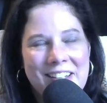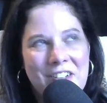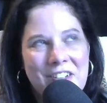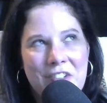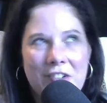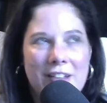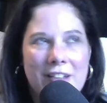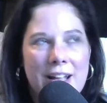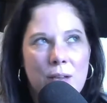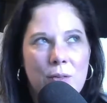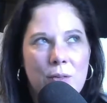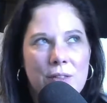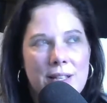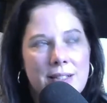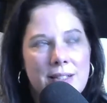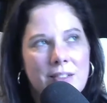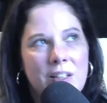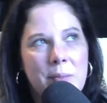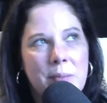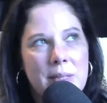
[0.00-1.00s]
you're like, well,
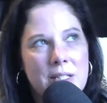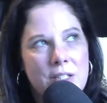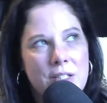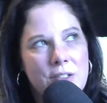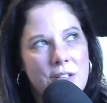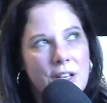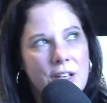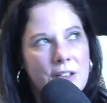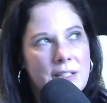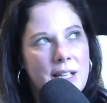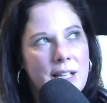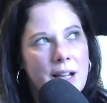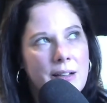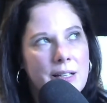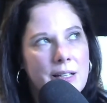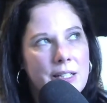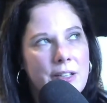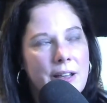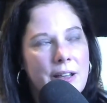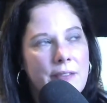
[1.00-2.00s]
that's only been two years. How
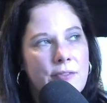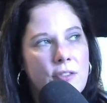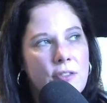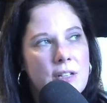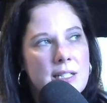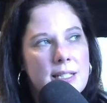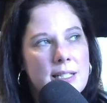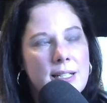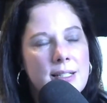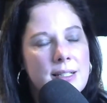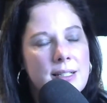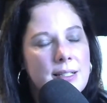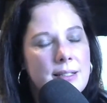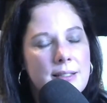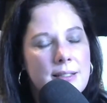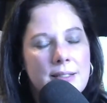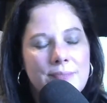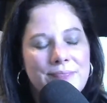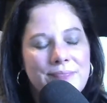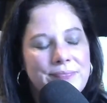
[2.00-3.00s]
can you have four
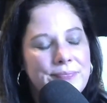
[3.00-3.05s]
seasons?